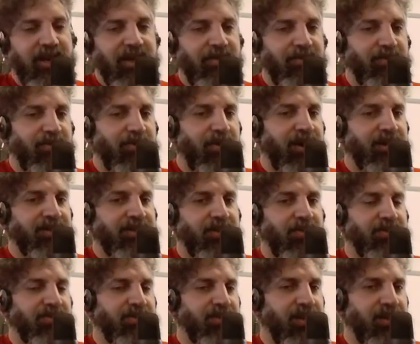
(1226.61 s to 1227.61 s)
If you ask a
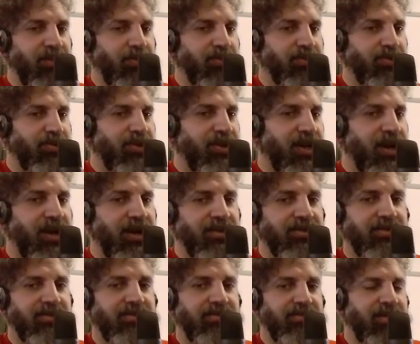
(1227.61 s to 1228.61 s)
question that it was already
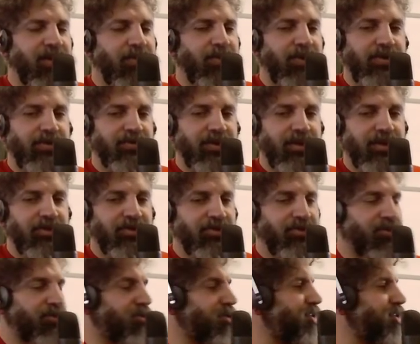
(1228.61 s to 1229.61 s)
asked, I will not tell you.